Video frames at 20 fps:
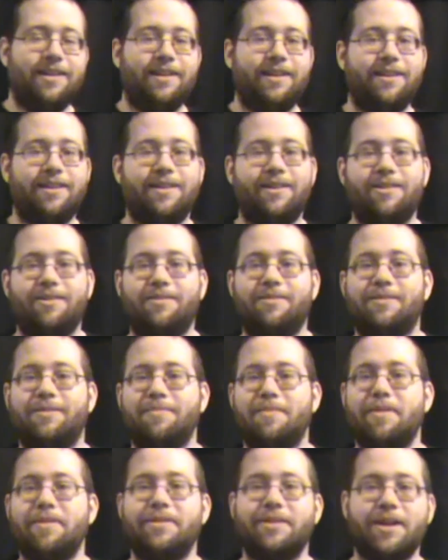Maybe
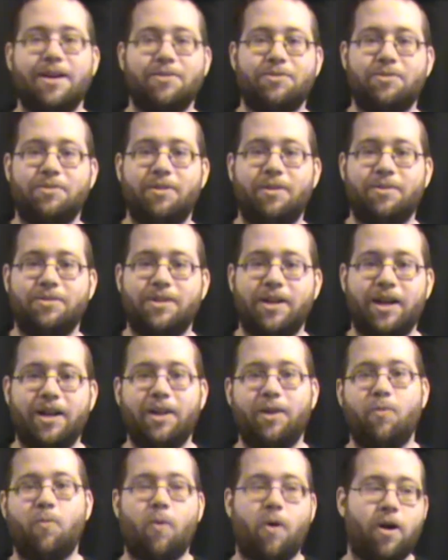this comes too close to
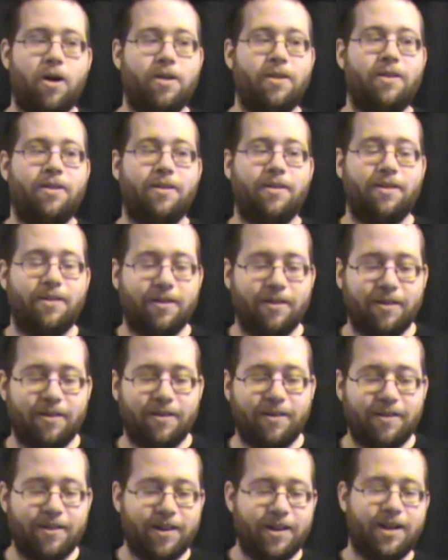anyone.
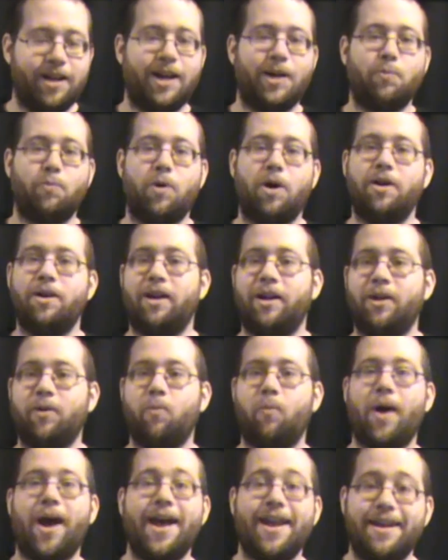Anyone, any
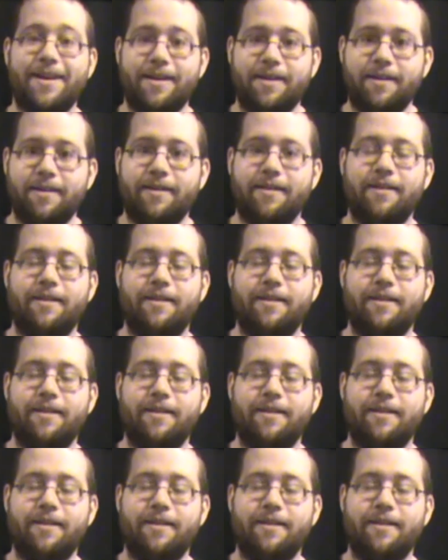when.